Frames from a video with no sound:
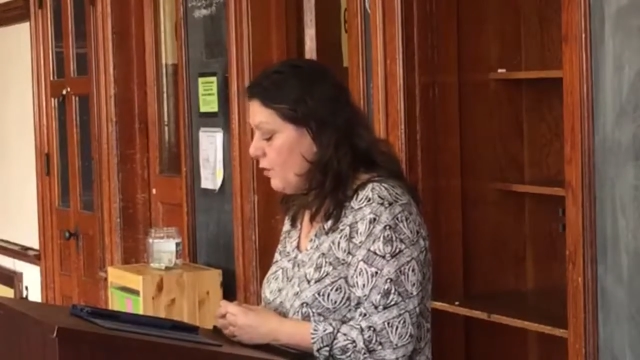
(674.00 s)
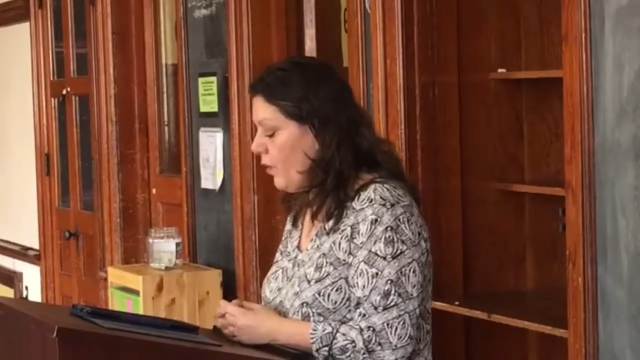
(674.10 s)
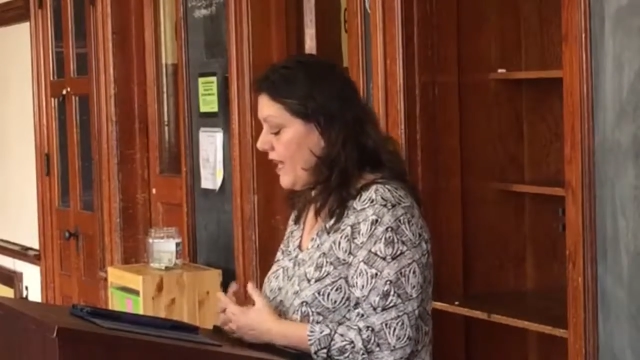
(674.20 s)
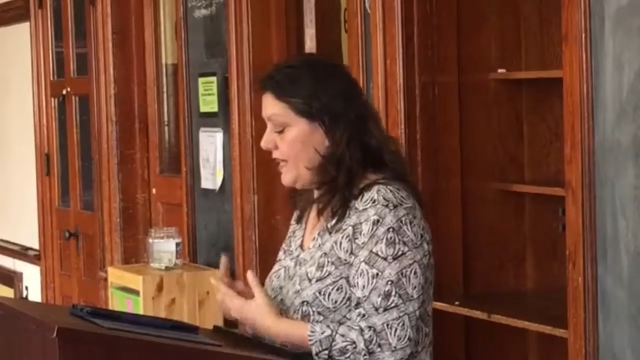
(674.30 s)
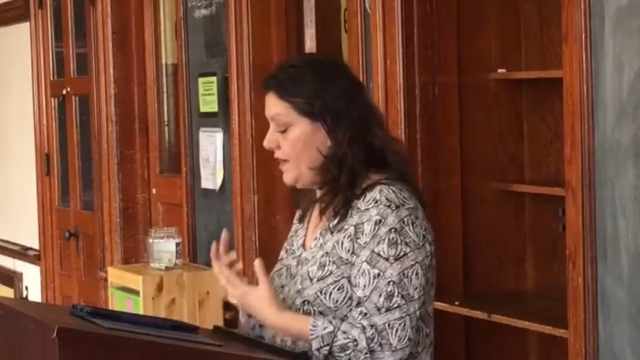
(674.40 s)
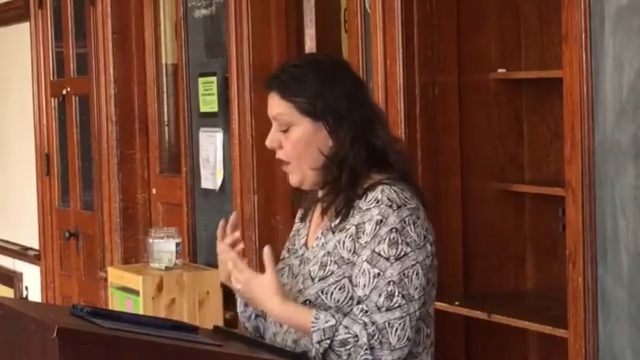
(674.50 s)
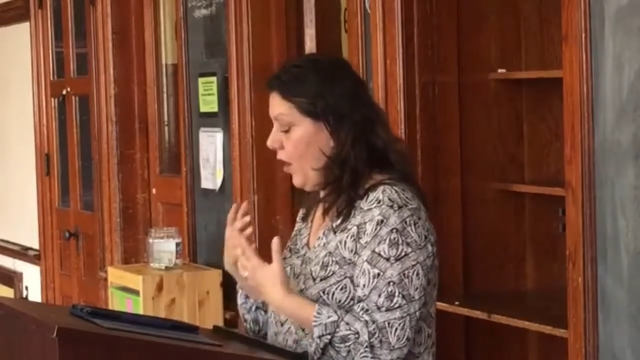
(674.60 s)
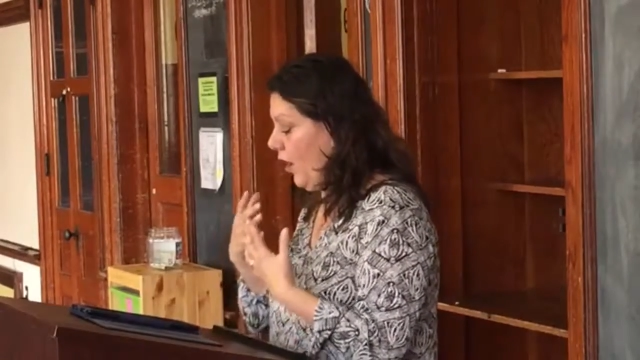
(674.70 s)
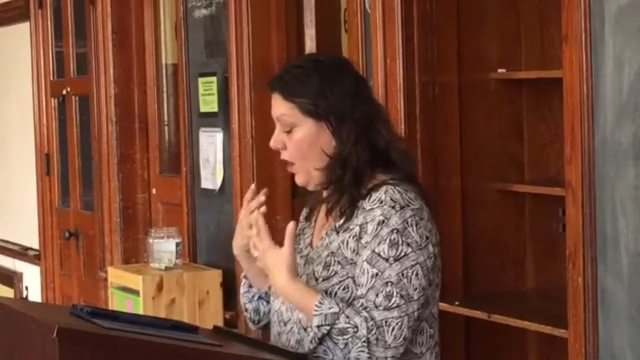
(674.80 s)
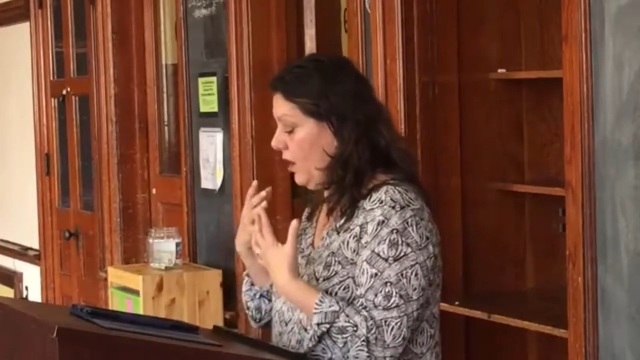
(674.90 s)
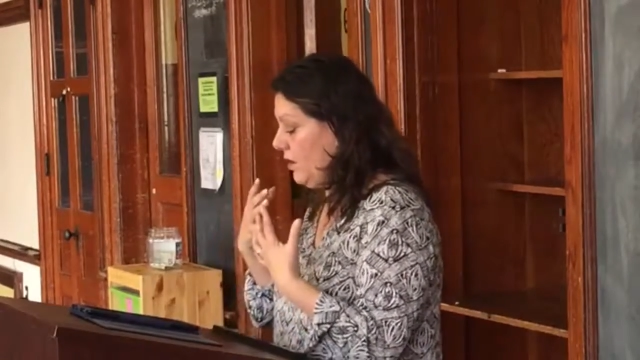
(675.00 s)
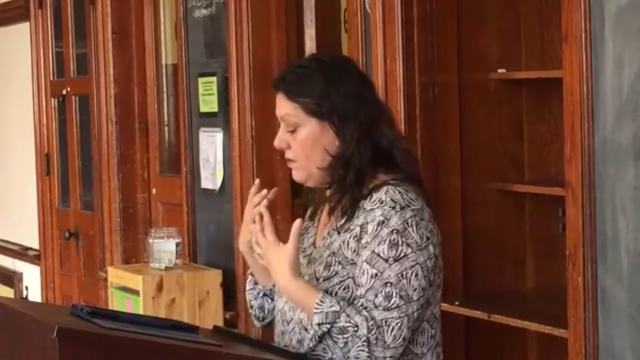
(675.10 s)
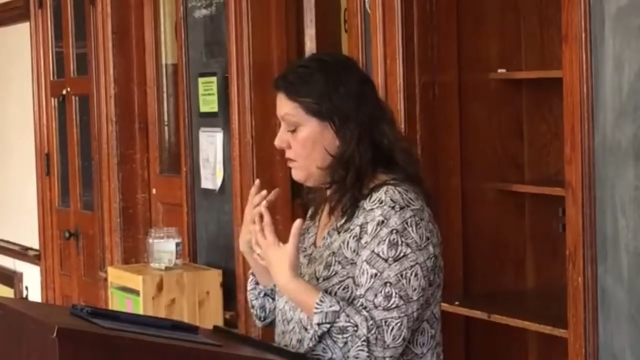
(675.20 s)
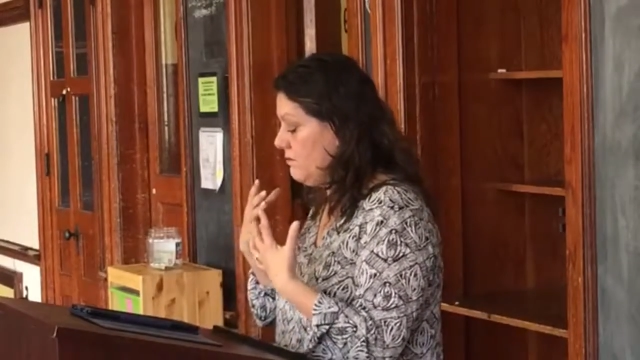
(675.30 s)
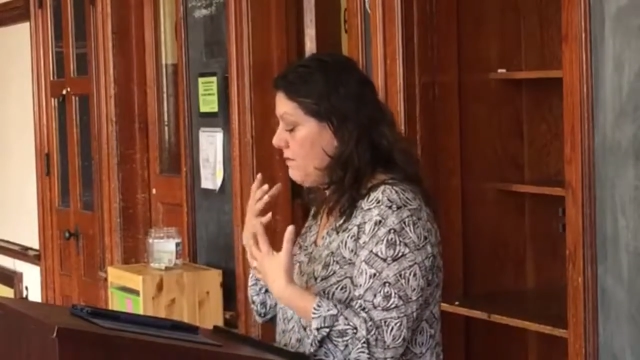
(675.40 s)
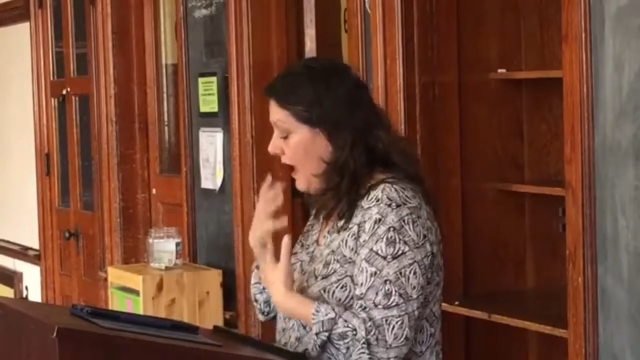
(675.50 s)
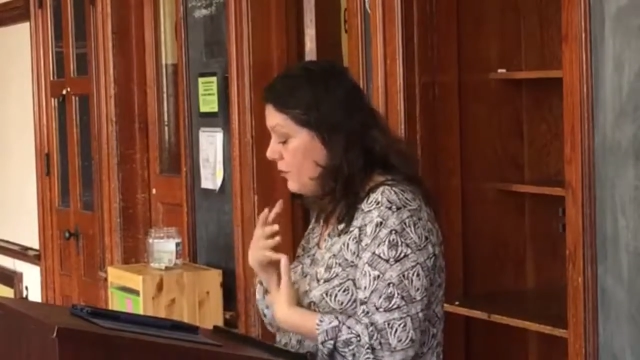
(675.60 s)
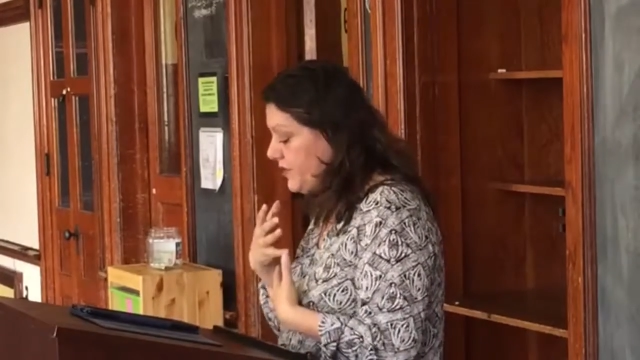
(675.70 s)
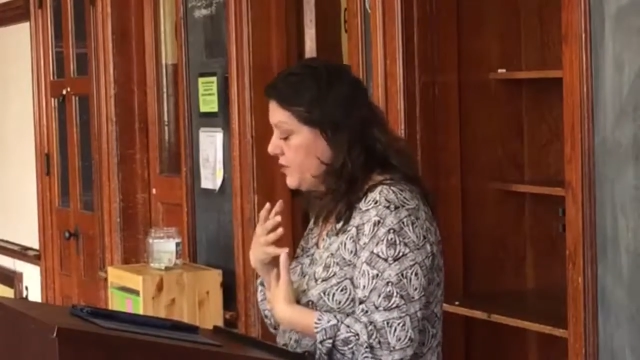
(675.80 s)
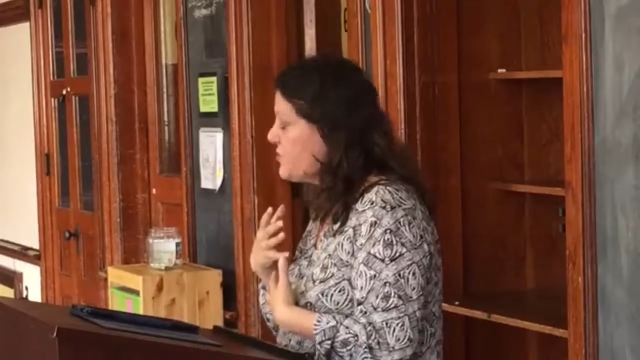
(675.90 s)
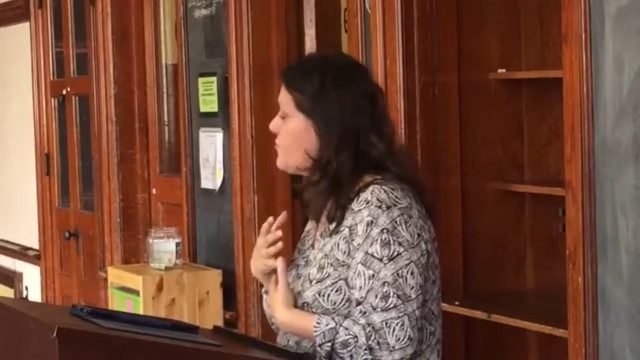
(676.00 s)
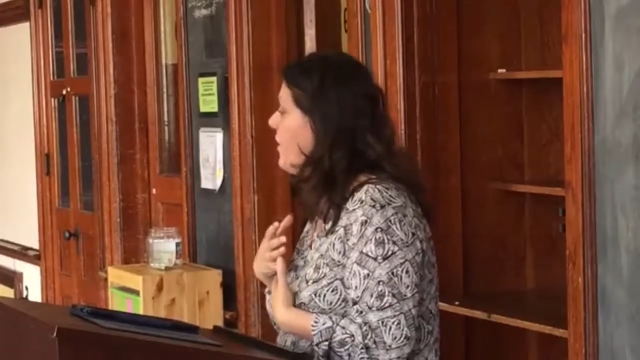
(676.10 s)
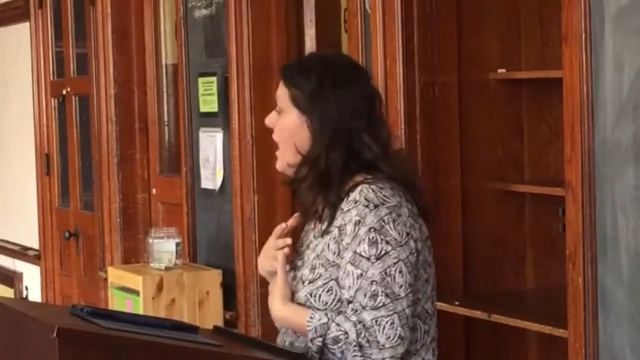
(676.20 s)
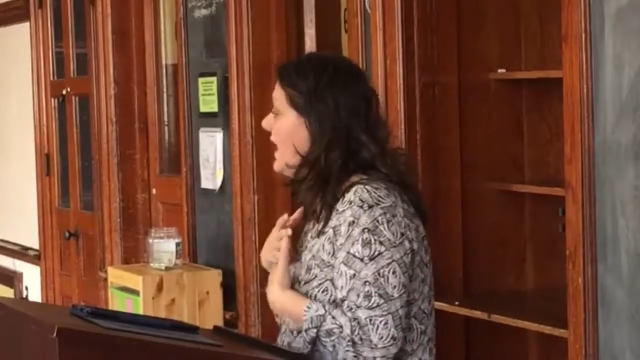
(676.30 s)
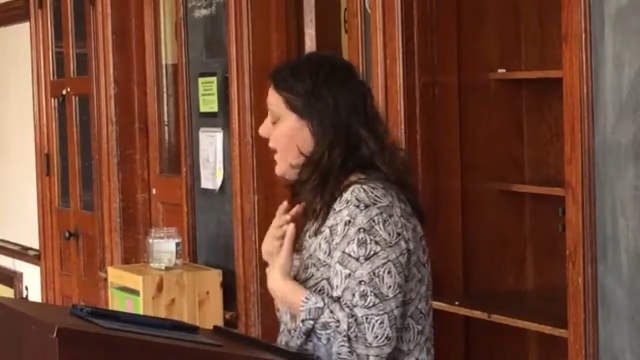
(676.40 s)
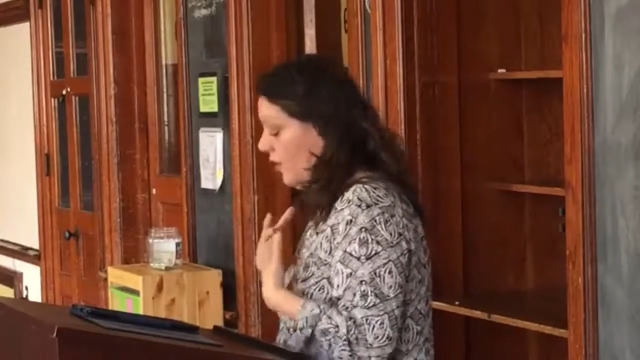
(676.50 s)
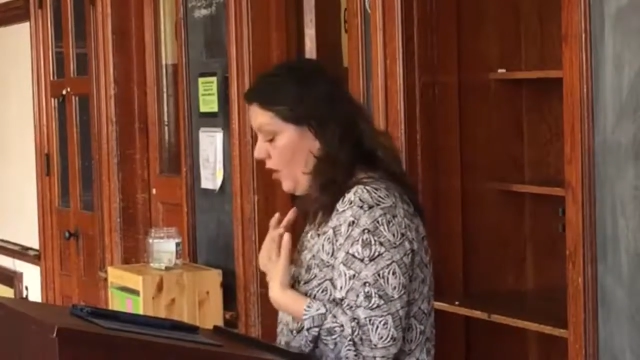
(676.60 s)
When our mouth goes dry, our